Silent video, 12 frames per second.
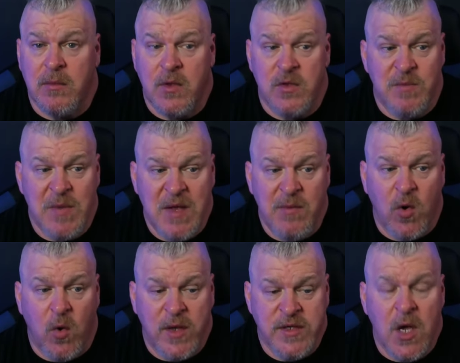those meme
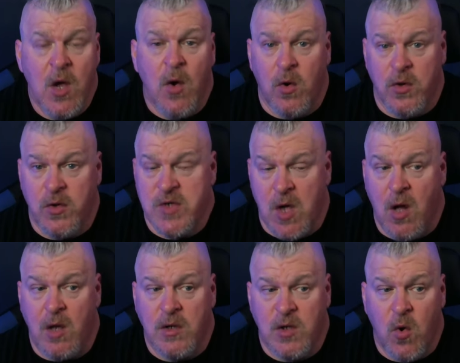coins or those
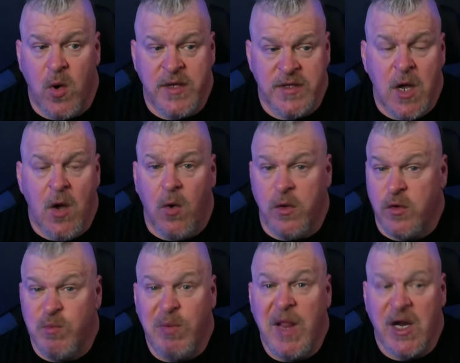altcoins or those
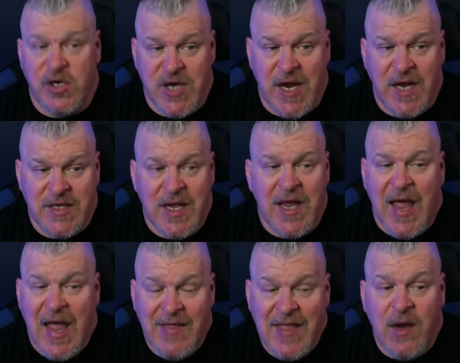blockchains
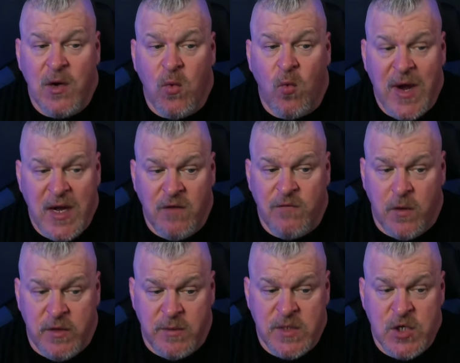and then waiting for
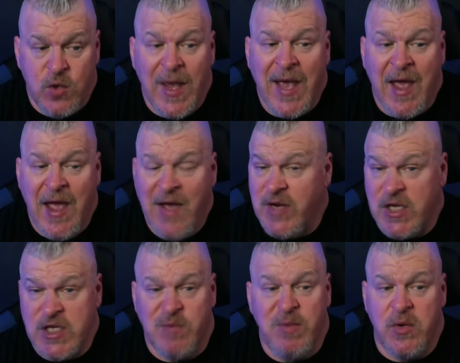them to have an
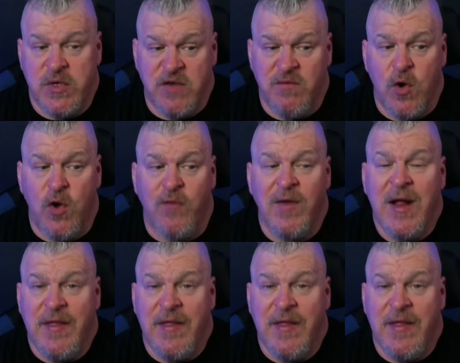explosive move.